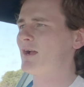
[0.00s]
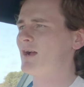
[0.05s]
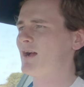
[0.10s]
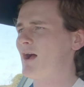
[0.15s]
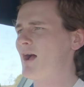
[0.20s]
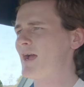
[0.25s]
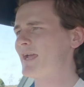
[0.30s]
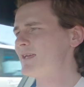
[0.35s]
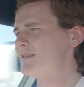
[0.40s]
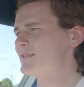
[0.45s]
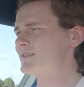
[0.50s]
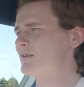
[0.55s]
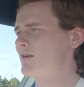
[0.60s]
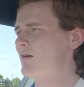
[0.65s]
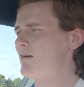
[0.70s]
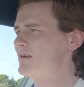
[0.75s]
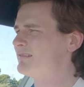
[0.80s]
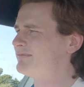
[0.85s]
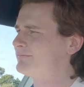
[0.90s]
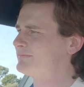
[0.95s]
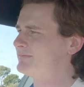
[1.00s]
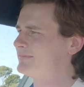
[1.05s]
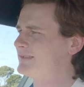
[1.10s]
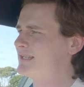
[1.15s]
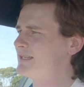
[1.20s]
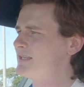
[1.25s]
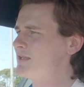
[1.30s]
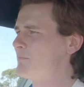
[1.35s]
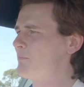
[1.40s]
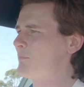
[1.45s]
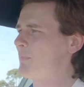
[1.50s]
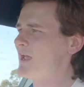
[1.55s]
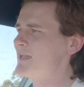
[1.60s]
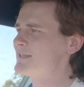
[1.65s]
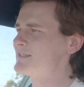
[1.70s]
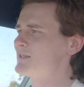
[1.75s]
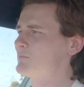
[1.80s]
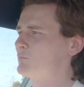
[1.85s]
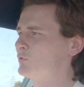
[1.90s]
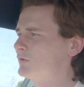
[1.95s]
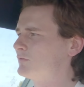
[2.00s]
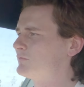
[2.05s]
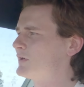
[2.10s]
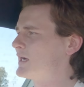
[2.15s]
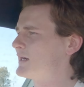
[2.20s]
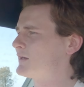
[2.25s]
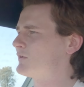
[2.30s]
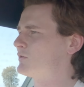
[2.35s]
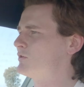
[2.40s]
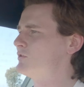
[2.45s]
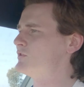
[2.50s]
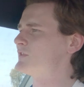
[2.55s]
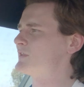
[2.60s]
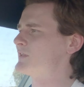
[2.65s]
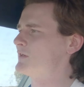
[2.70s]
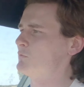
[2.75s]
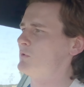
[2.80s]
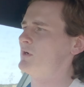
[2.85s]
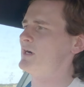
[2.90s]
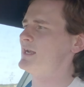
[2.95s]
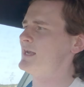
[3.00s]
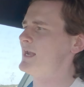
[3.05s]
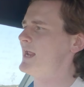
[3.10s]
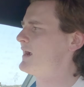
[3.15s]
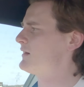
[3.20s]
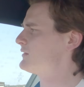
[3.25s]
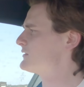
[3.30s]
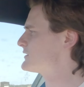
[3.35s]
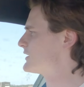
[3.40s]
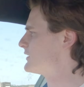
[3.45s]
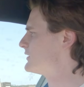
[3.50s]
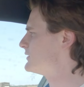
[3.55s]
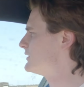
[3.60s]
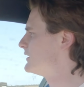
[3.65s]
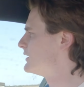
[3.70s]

I guess, kind of your basic boulevard cruiser that we're in now. So